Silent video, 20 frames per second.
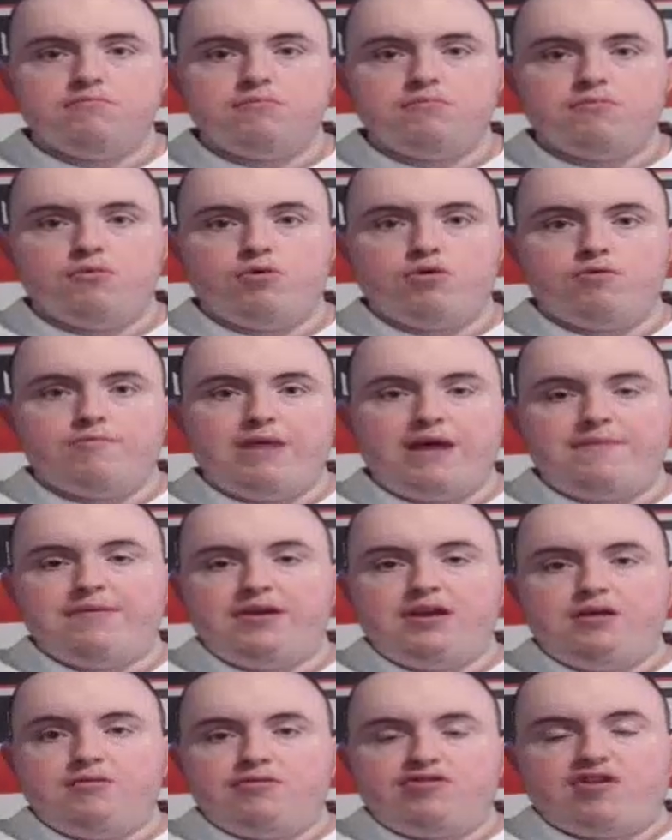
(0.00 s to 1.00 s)
Or
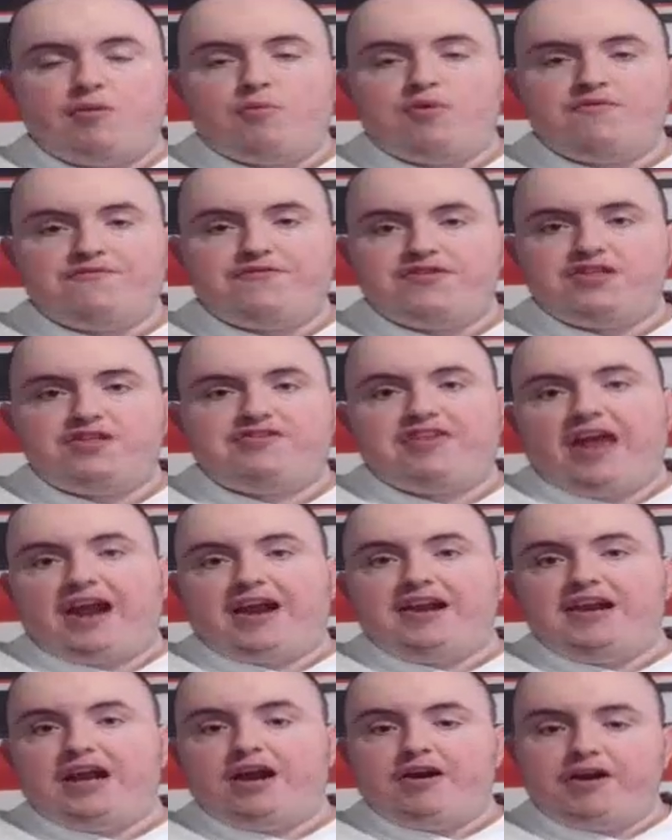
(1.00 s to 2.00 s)
maybe someone for the
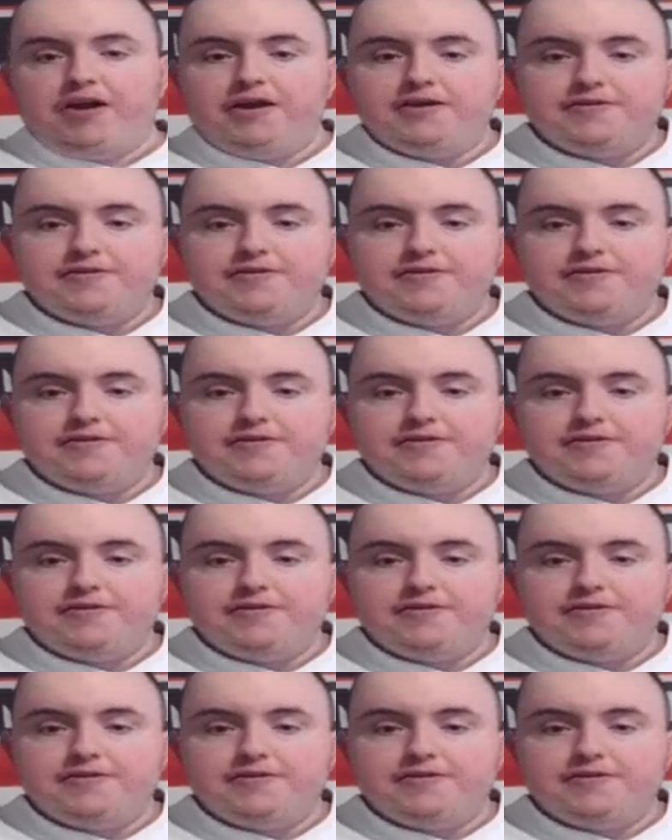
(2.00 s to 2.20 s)
secondary.